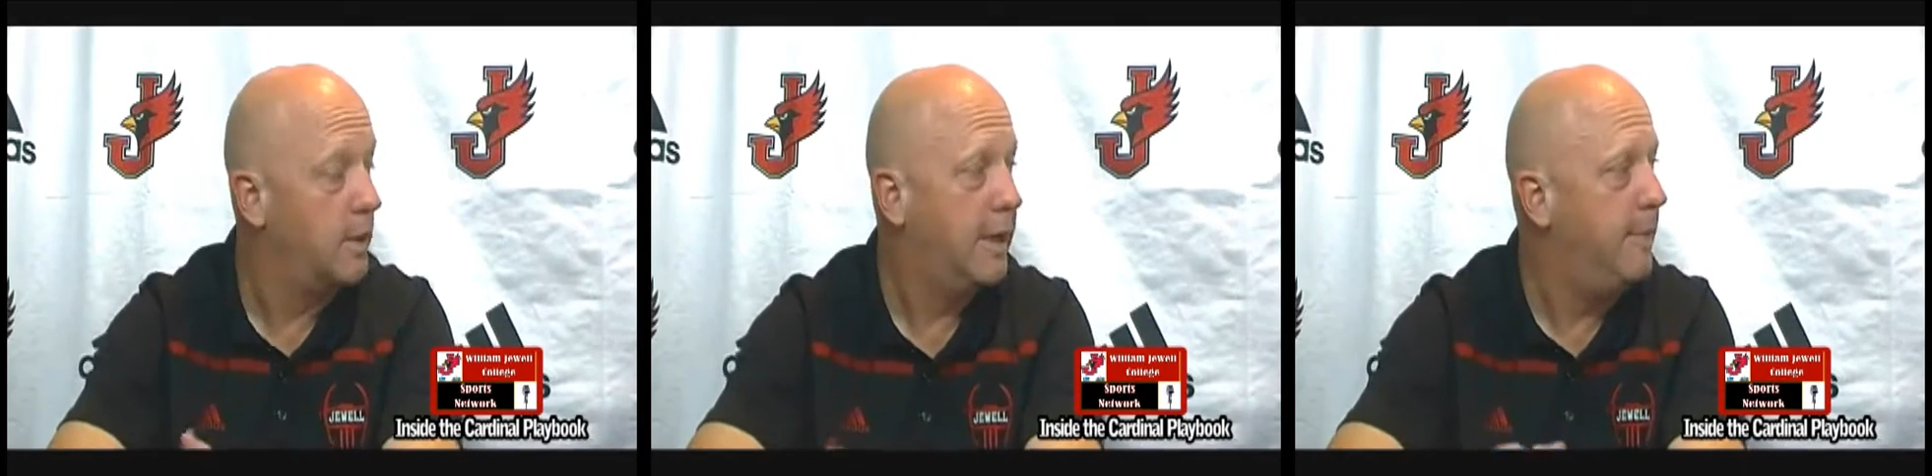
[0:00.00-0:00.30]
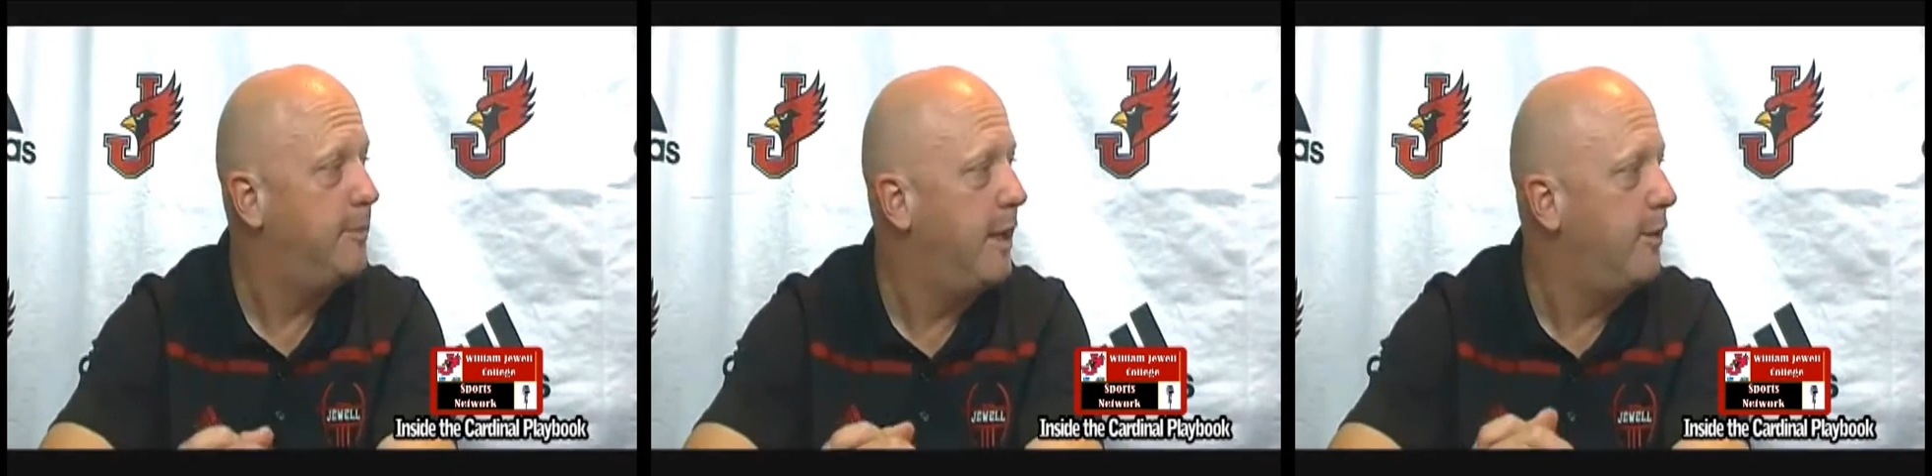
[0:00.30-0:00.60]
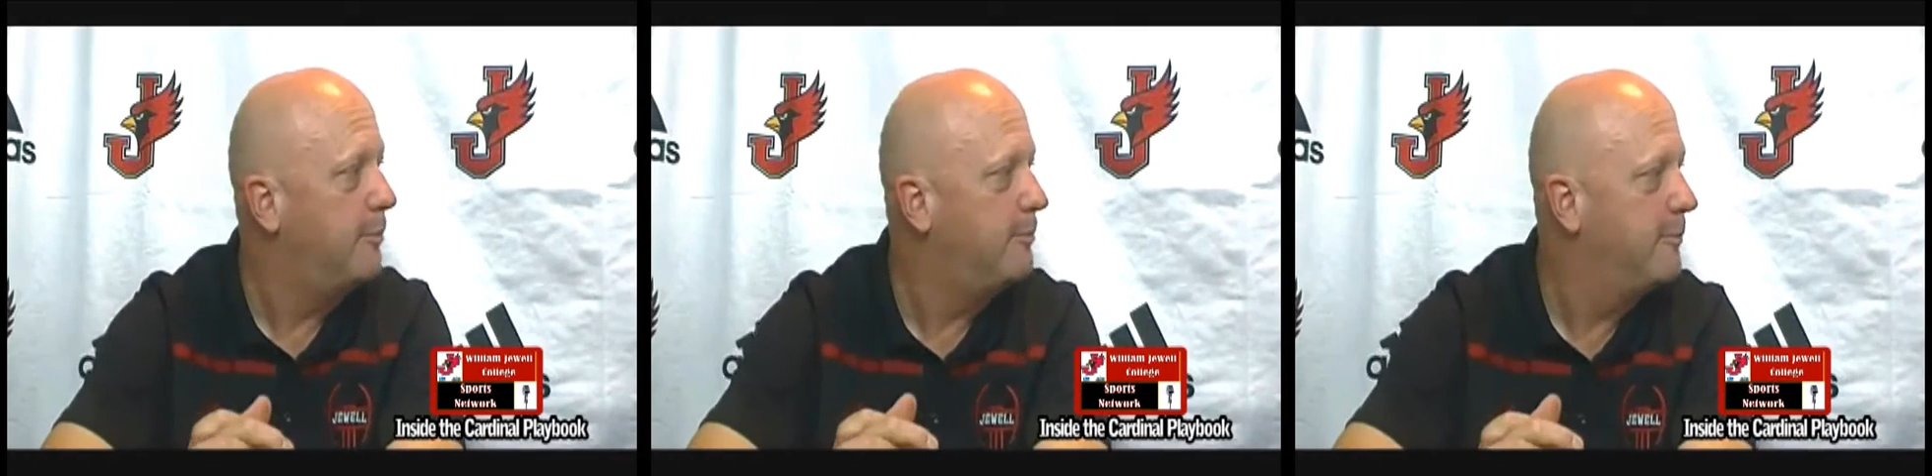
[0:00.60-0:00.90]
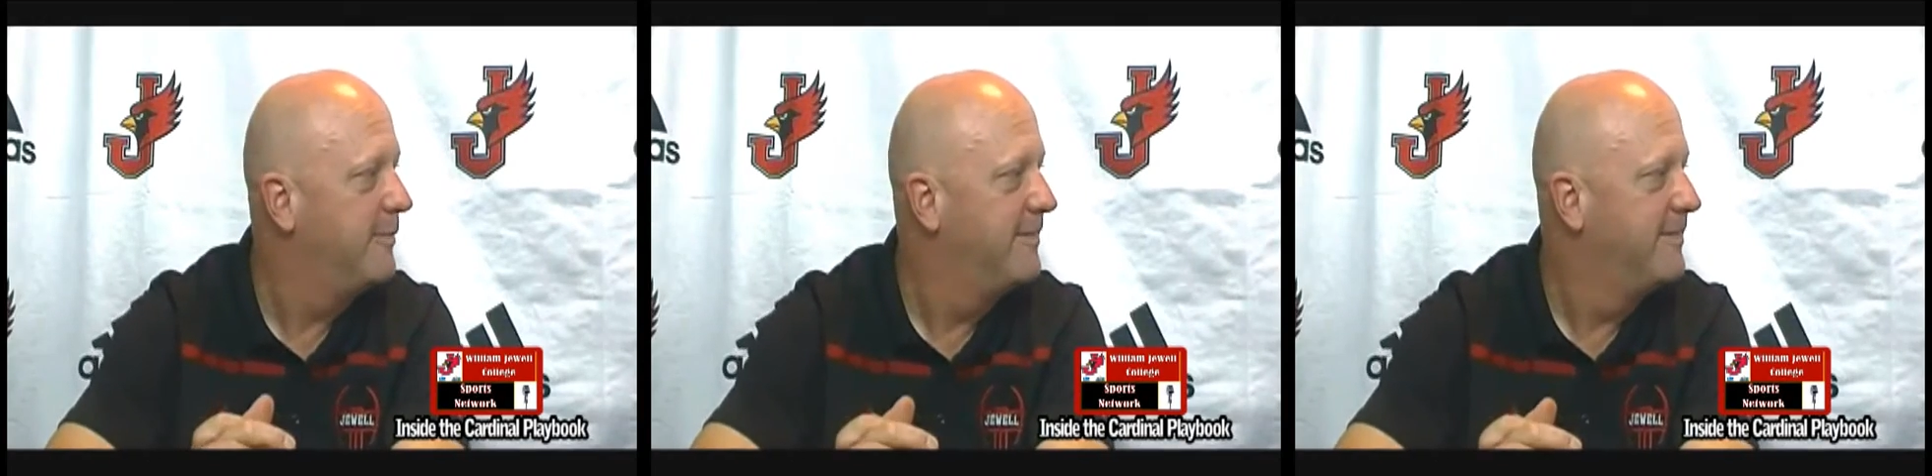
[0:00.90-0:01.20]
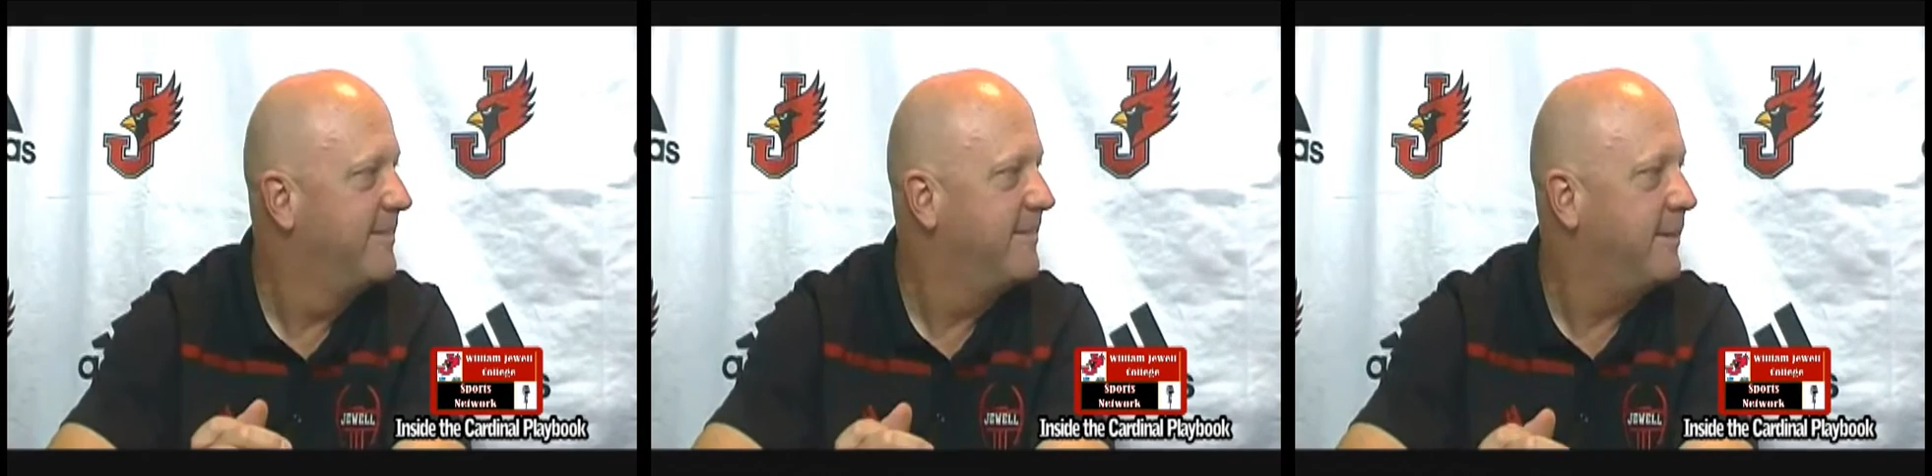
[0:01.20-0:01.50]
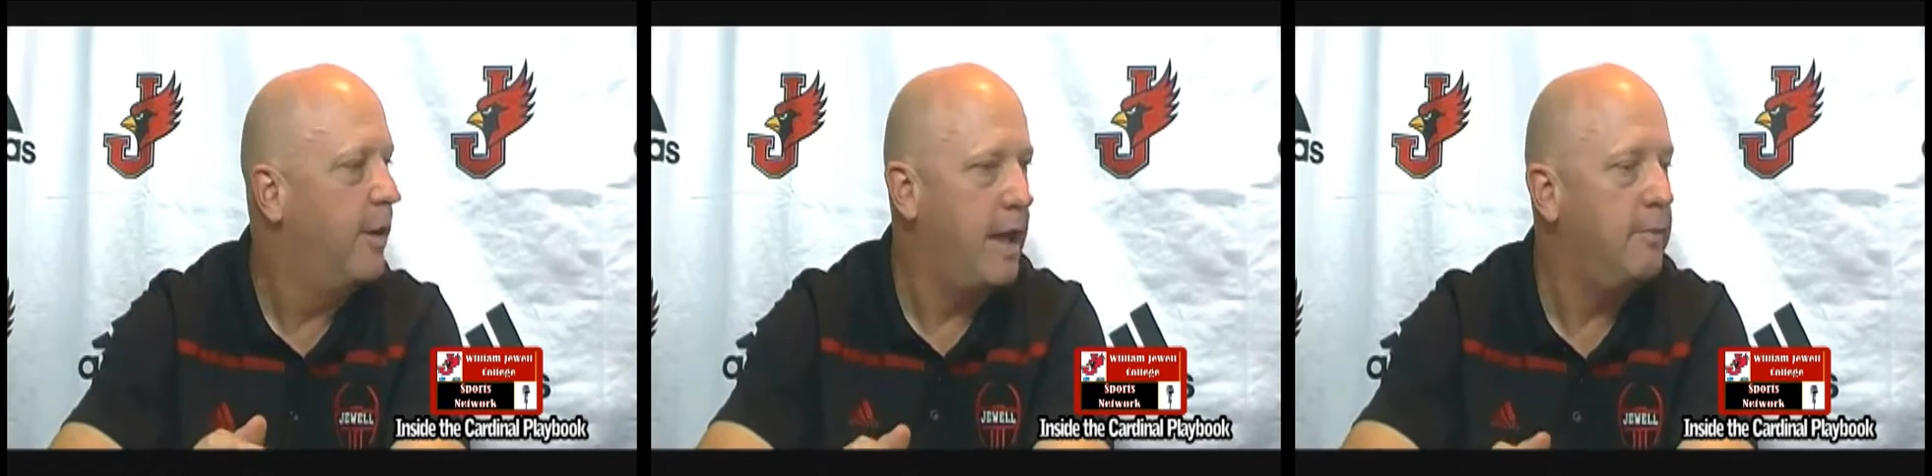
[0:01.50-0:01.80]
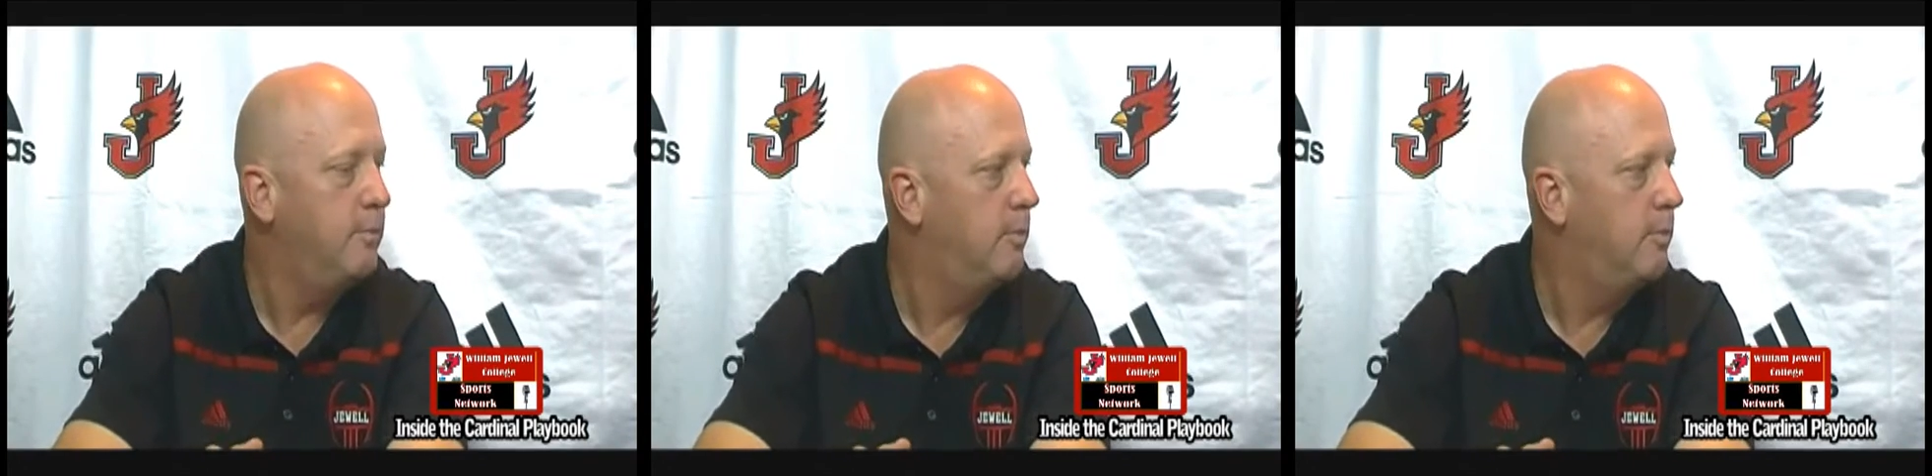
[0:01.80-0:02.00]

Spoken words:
we're going to keep telling them. You know,